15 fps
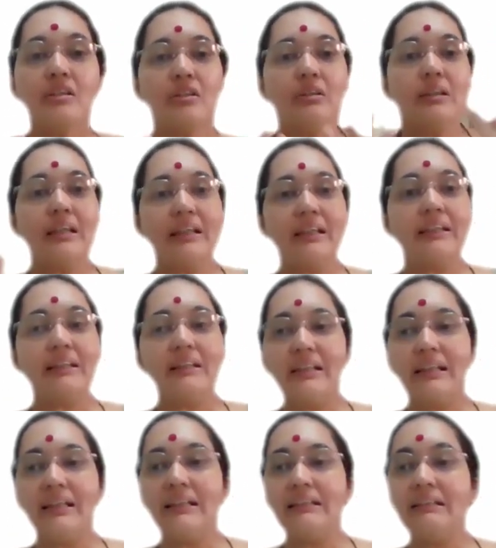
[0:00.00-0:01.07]
So like
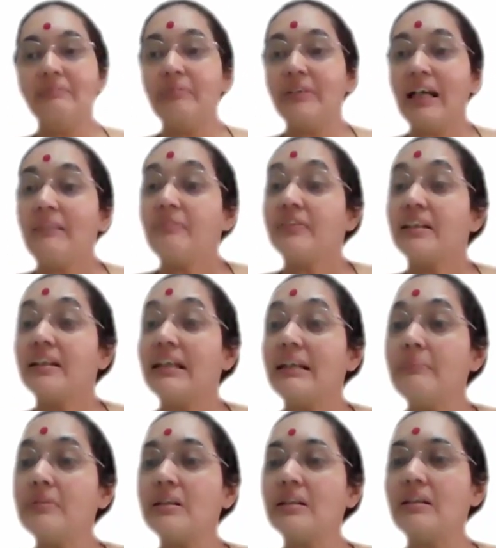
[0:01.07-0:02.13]
that, we have
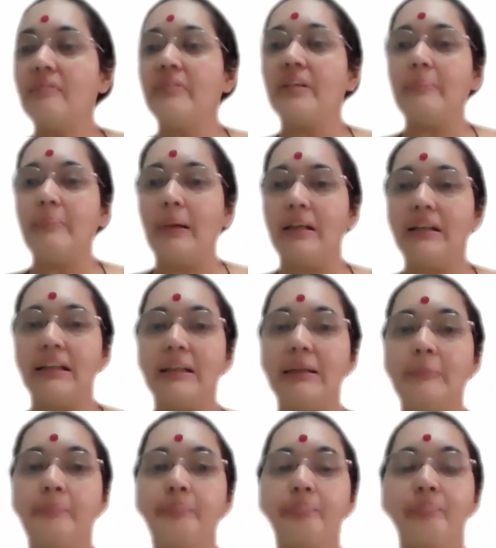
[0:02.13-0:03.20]
themes in every party.